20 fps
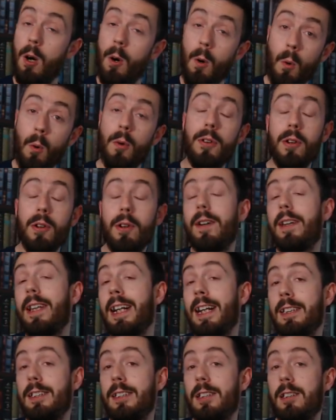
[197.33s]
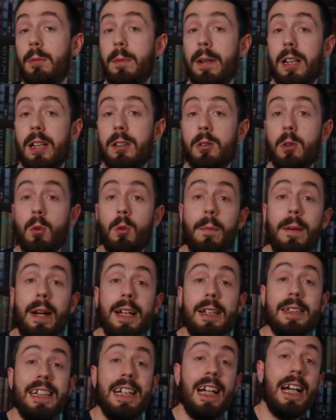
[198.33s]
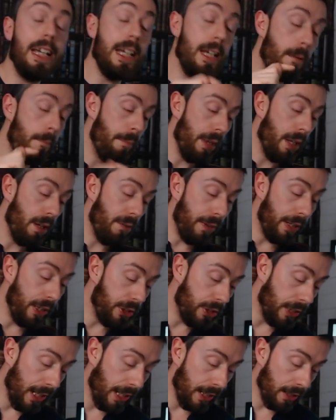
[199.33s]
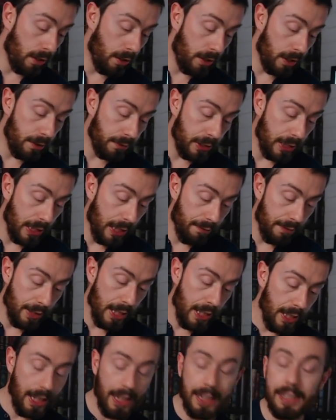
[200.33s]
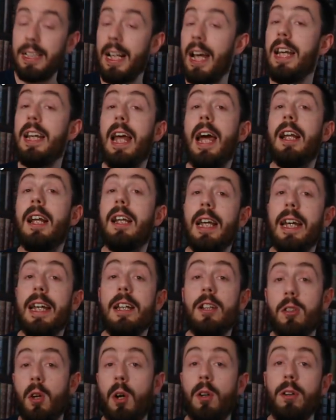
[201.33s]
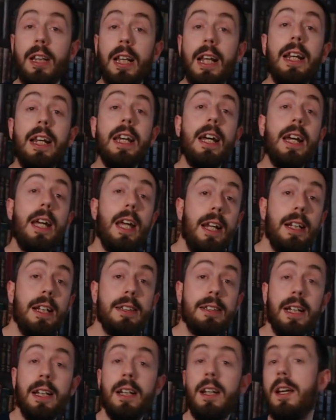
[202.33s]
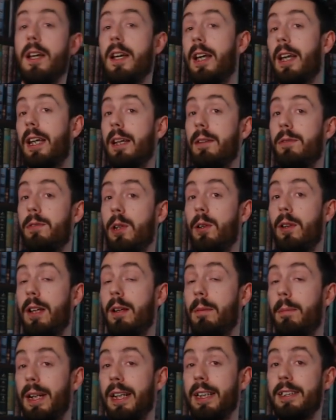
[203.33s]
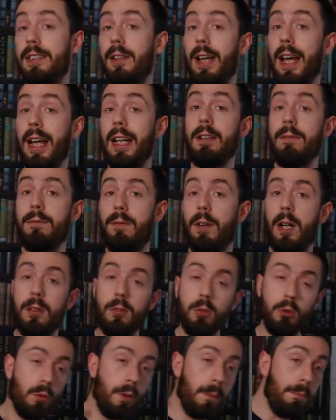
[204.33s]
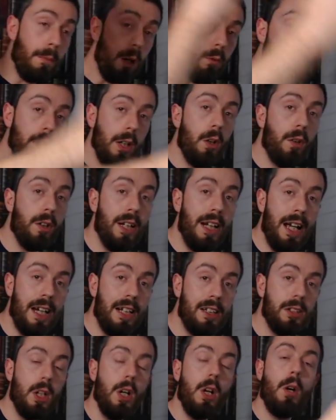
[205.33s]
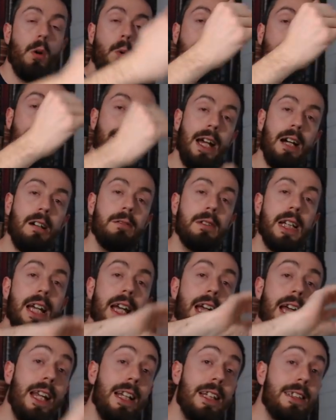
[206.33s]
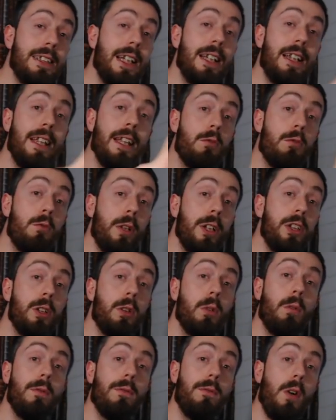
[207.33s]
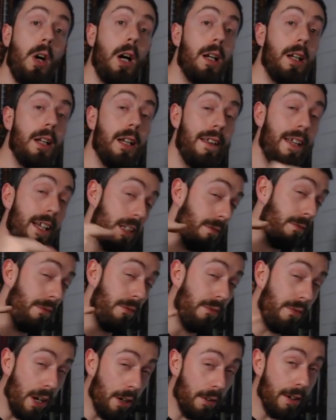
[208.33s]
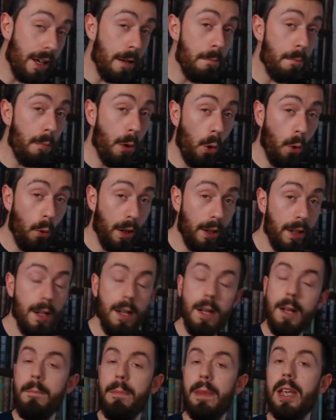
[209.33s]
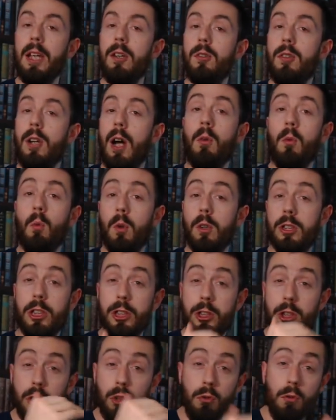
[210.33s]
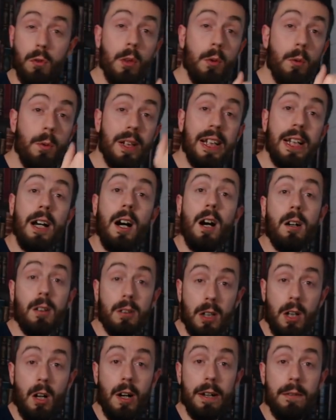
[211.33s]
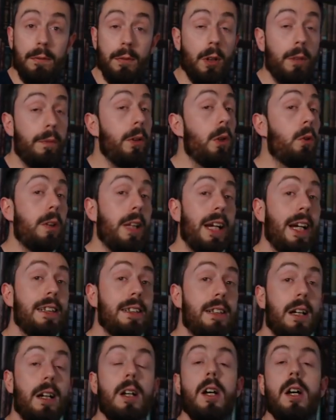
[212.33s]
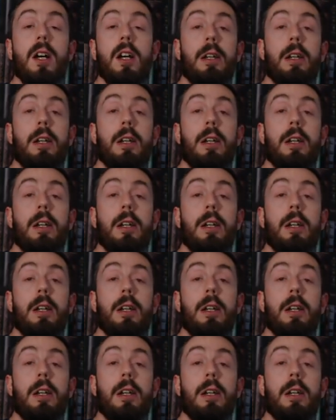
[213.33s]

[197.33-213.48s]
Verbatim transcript: All three of the N A Ses we can talk about today feature that kind of stuff. Next, N L E, non-linear editing, gives you the ability to edit files remotely on the N A S without editing the original file, and that's very important, that you don't want to screw with the archive of your data.